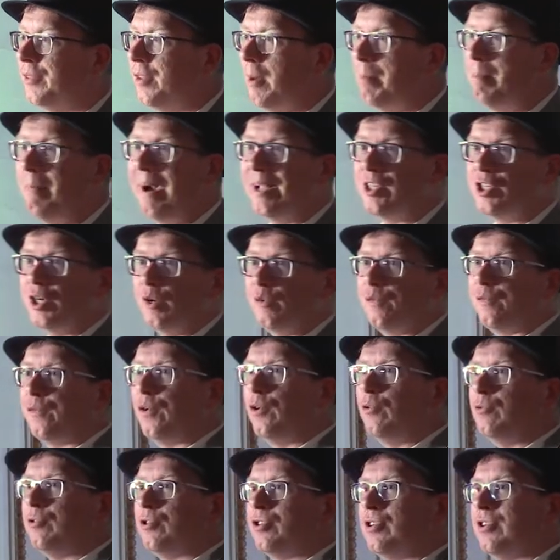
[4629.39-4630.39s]
The Magic
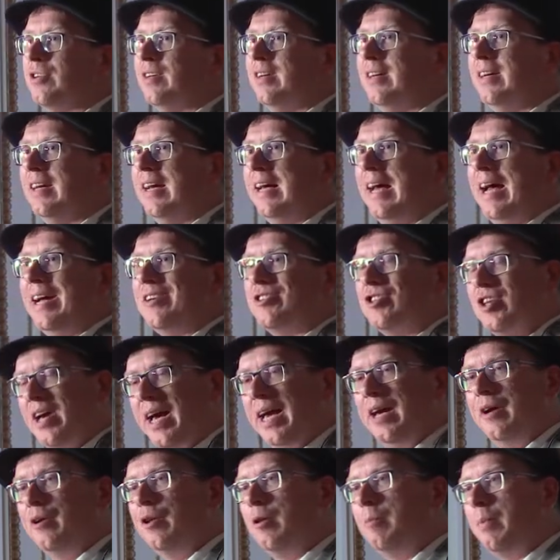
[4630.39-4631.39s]
Flute, a
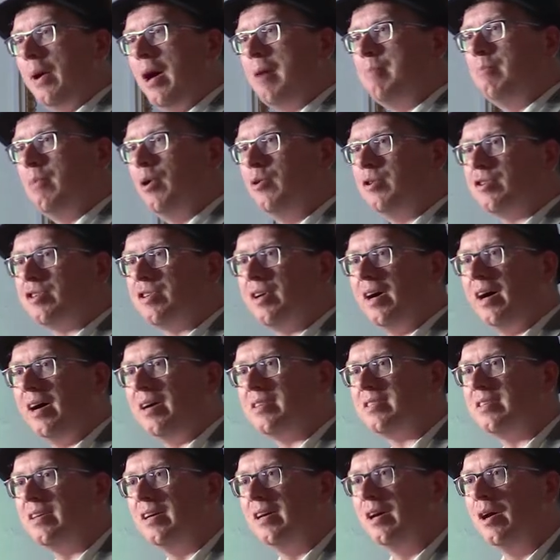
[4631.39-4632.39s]
tale by
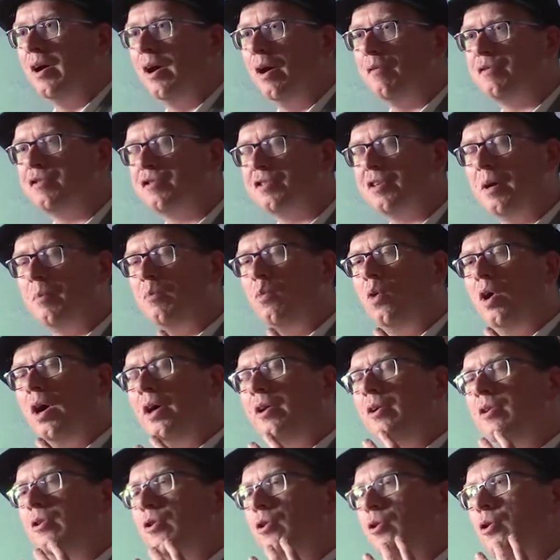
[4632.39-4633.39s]
Mozart of
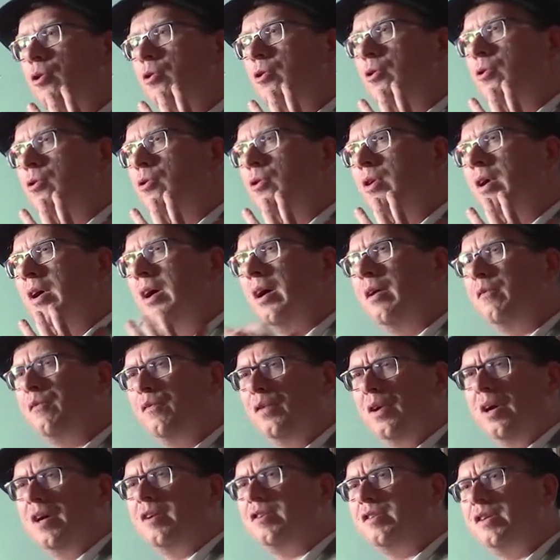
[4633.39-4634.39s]
someone who
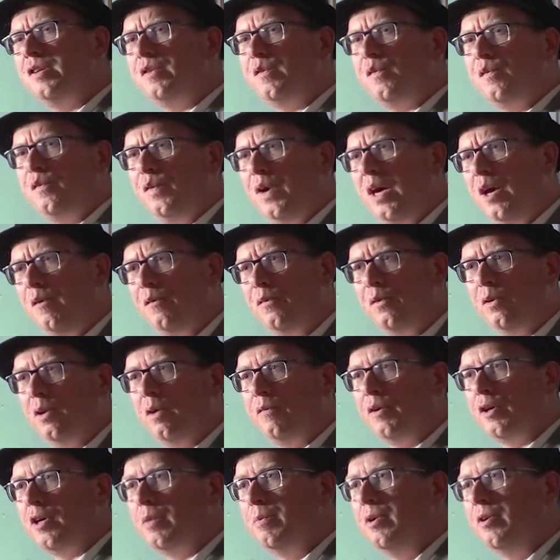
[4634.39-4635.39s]
first is
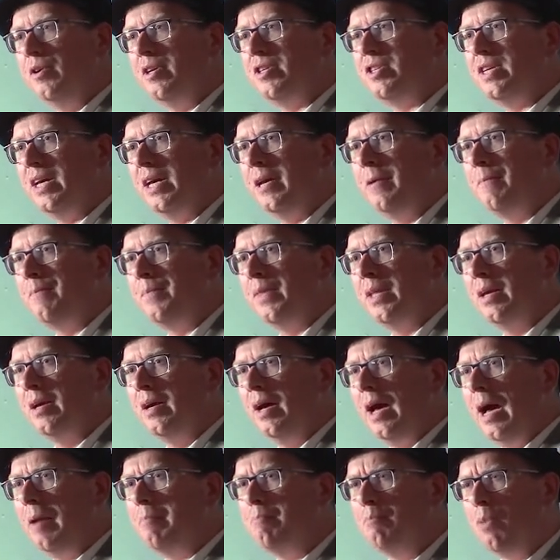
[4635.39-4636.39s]
fearful of the community
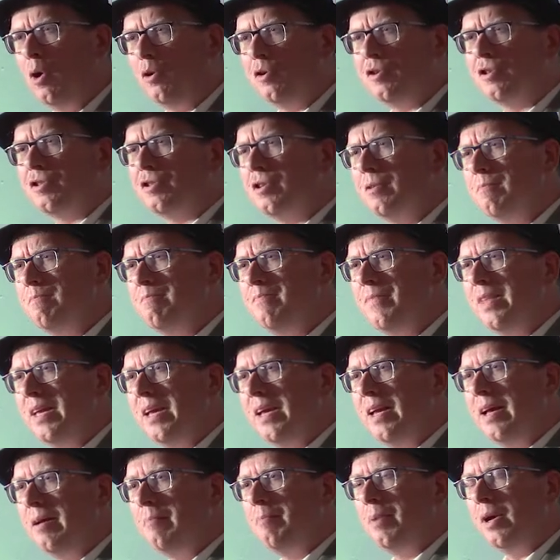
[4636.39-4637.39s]
and mocks them,
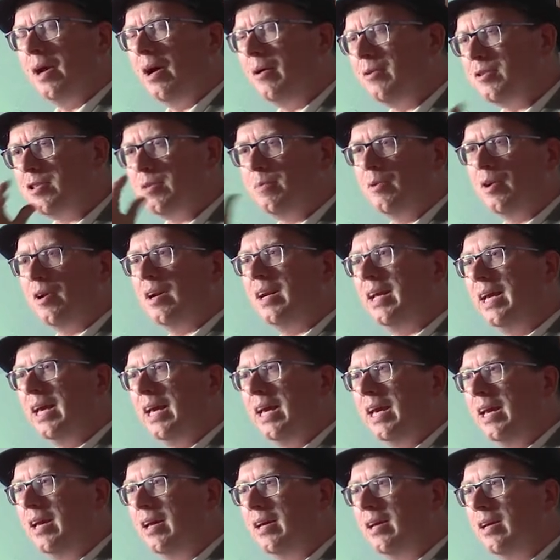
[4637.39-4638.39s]
but
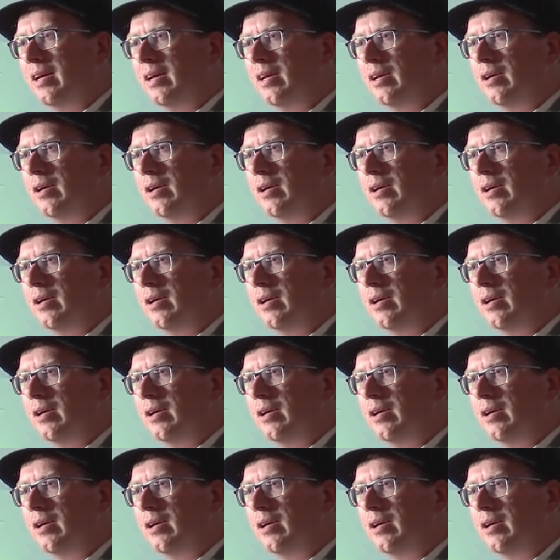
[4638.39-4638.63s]
ultimately